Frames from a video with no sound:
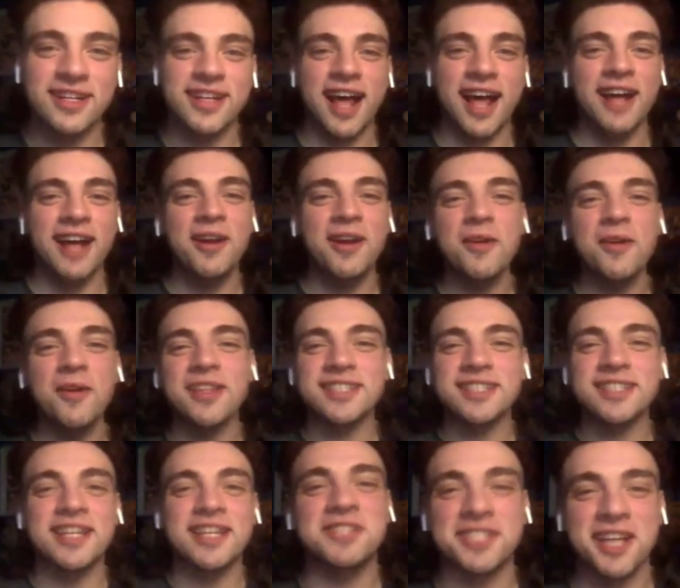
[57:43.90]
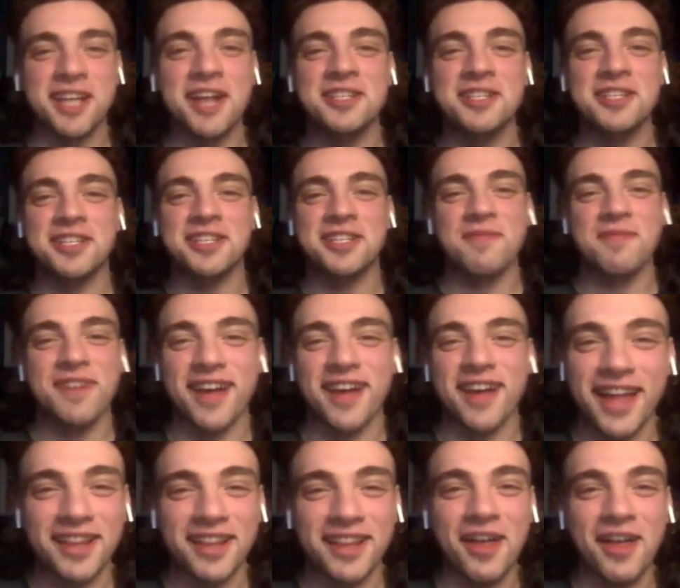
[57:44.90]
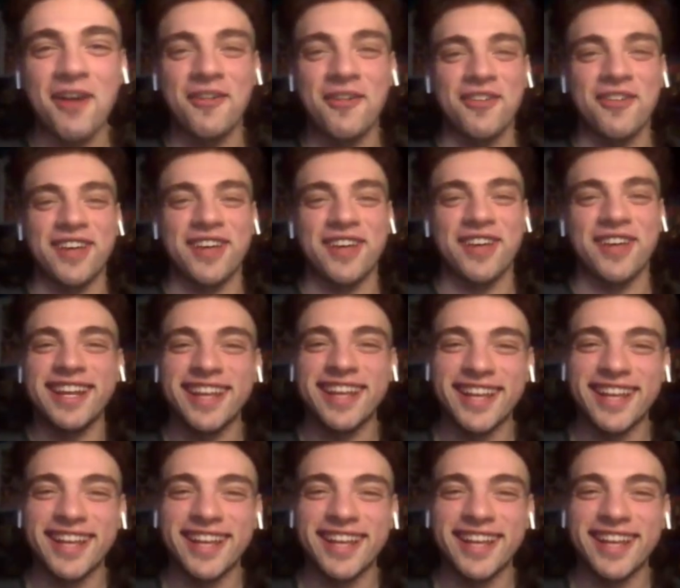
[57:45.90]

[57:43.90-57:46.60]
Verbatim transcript: it is. I know that sounds disgusting, but I love it.